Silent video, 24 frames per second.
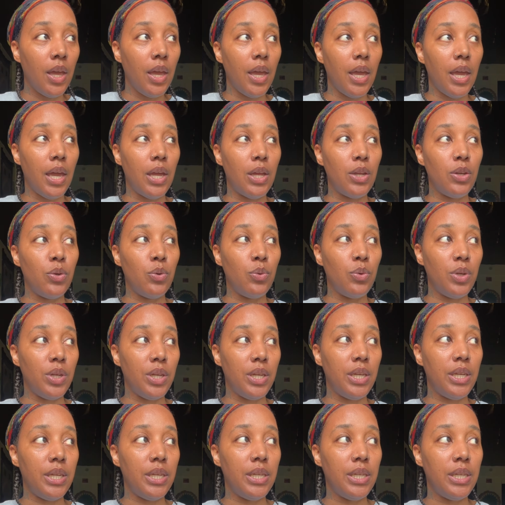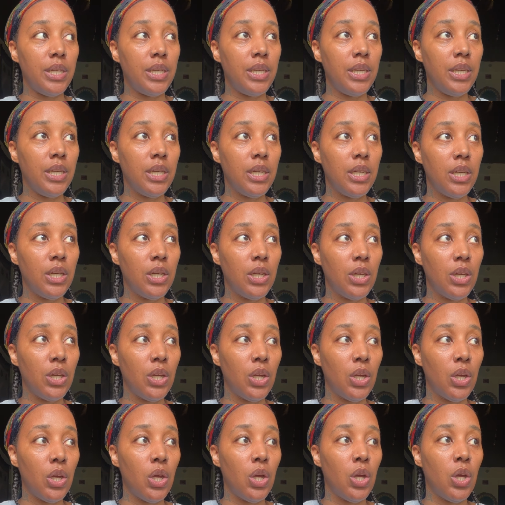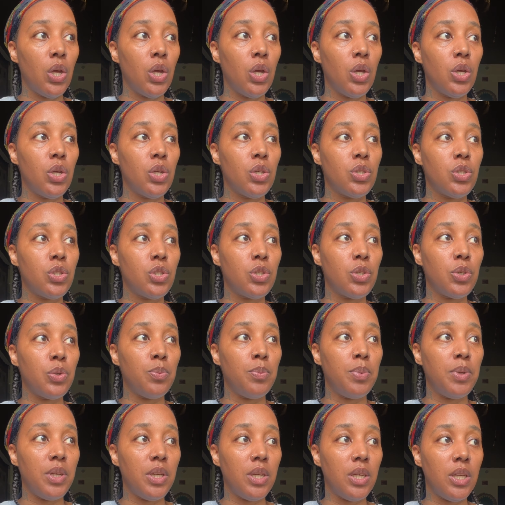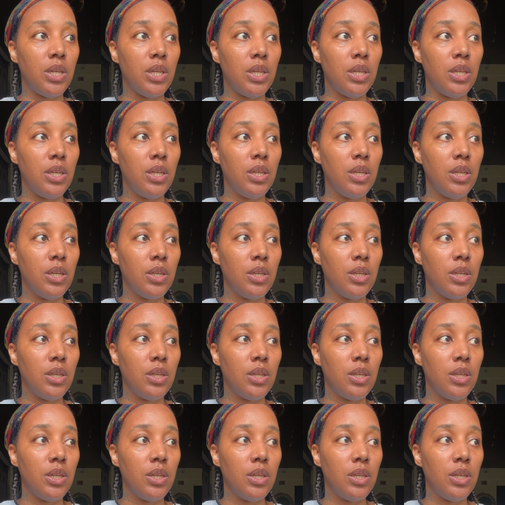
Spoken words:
And you need to be